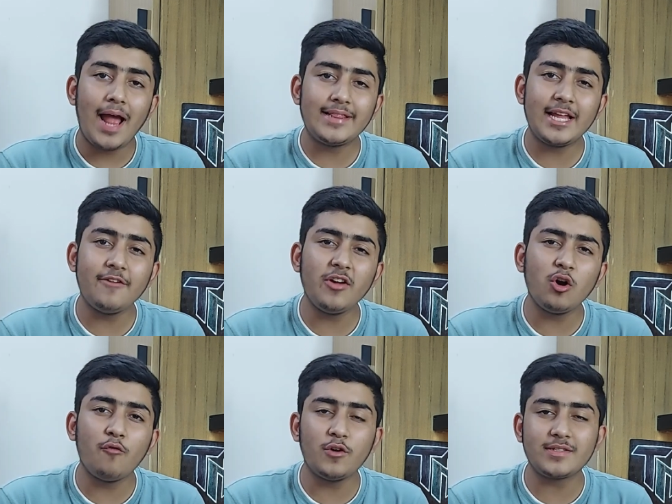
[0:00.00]
And then if you
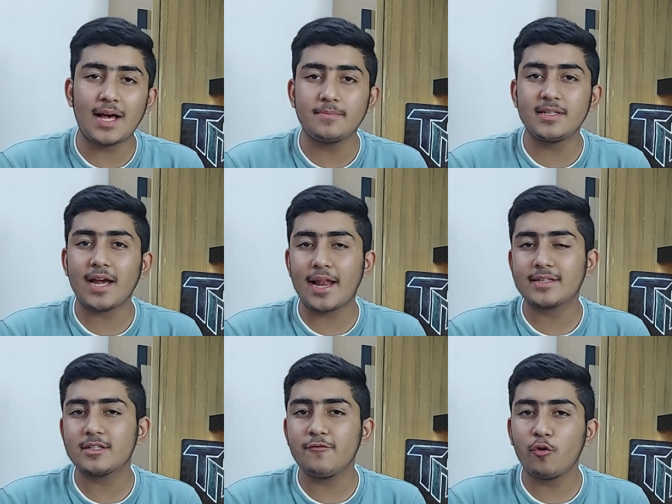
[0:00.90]
go for Samsung
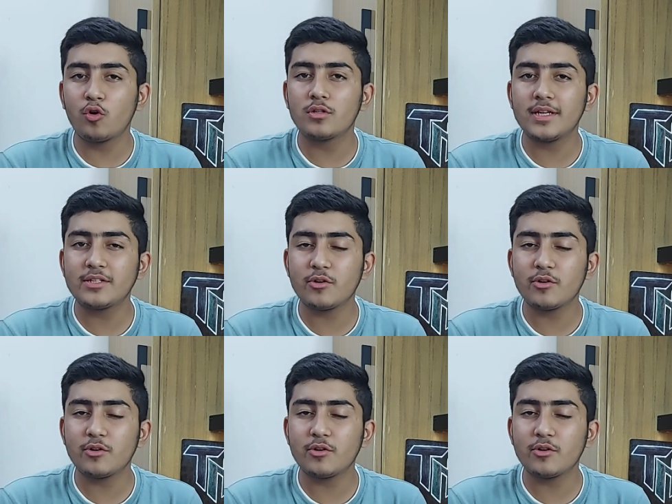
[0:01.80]
Galaxy Fold 3,